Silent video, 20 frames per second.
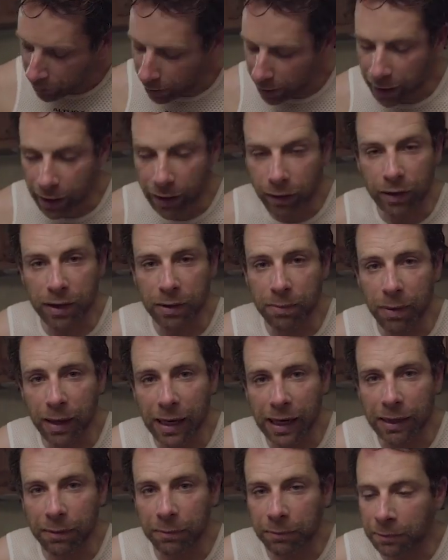at Green
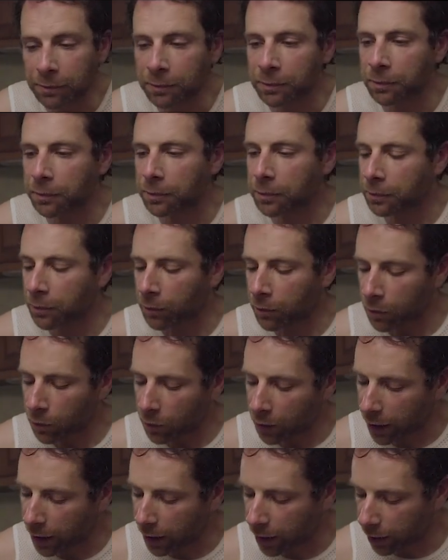Bay,
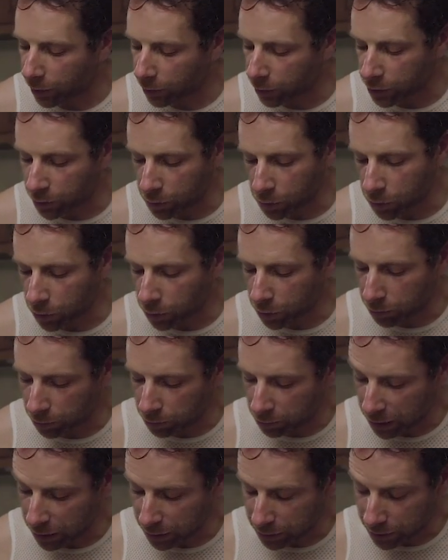which I won't
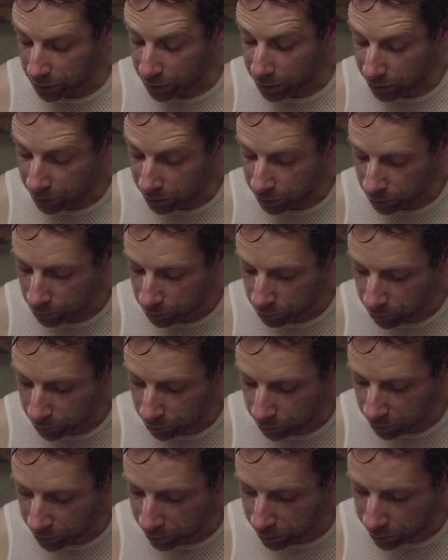make today, but
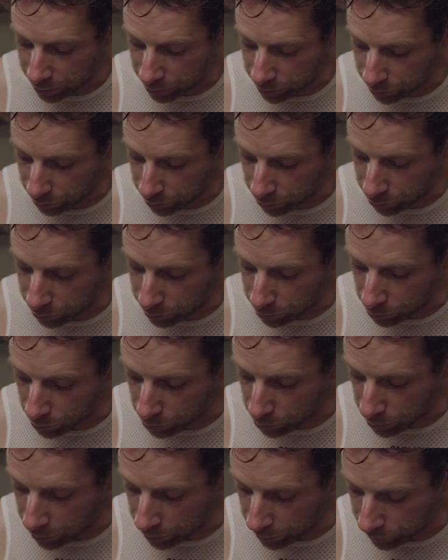I'll get there at some point tomorrow
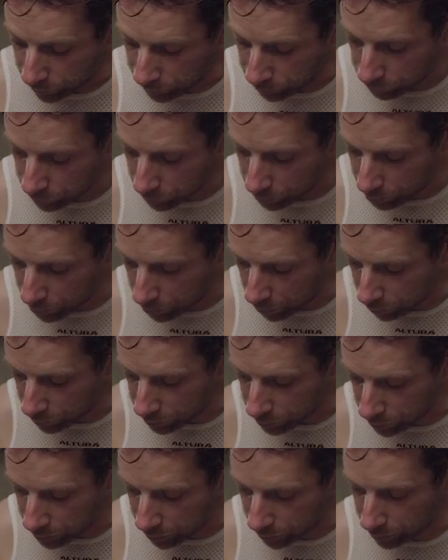morning,
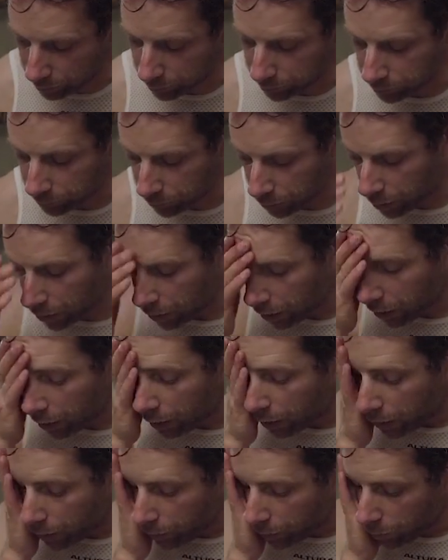past
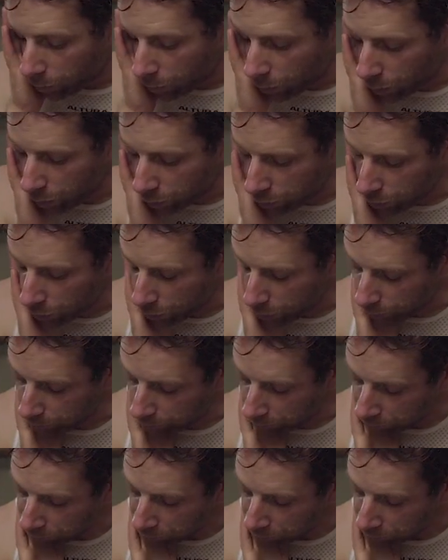Wausau.